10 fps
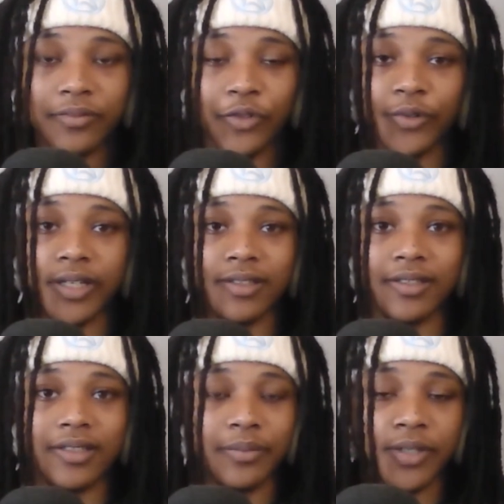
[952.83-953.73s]
We get to
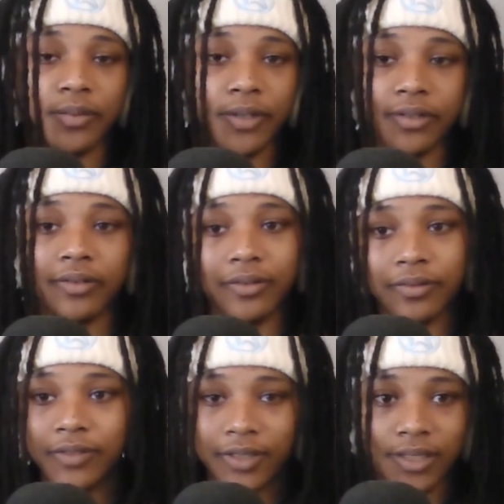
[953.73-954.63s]
see a Peter Parker
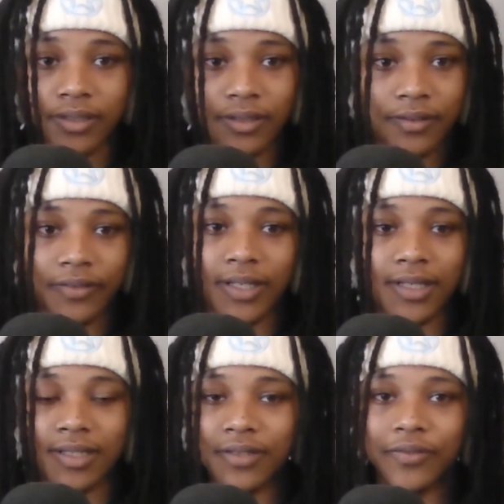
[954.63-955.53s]
who sees the
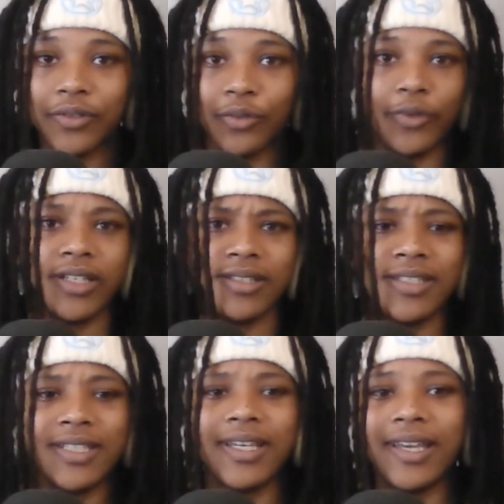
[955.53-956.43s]
Fantastic Four. We get to
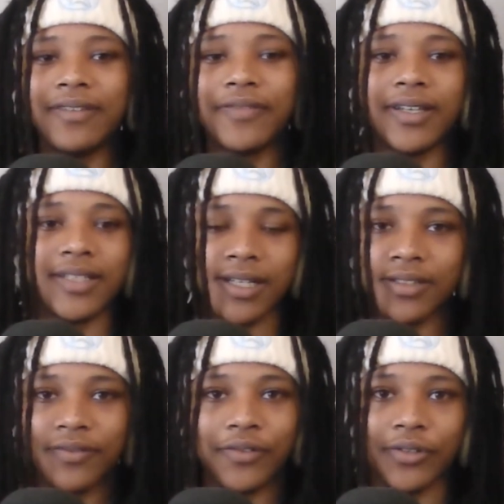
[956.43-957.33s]
see a Fantastic
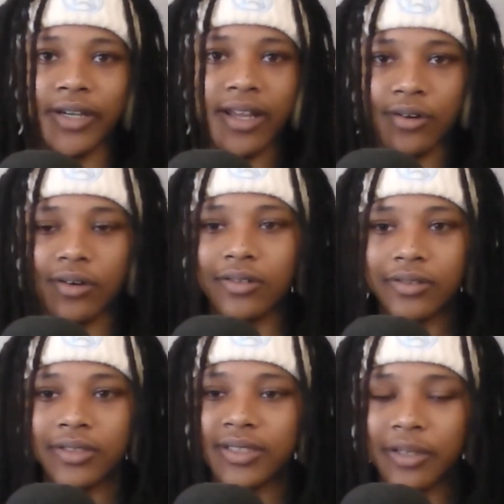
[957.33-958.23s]
Four at all.
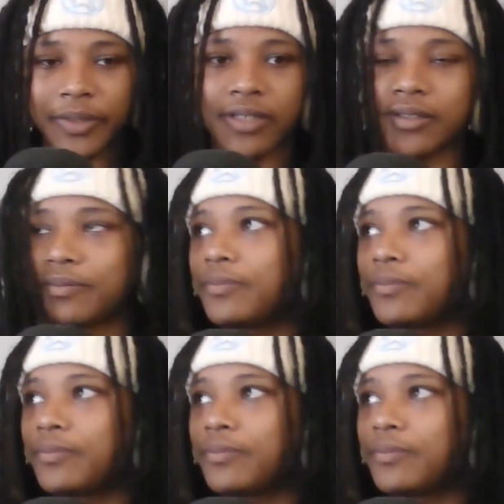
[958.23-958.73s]
That'll be awesome.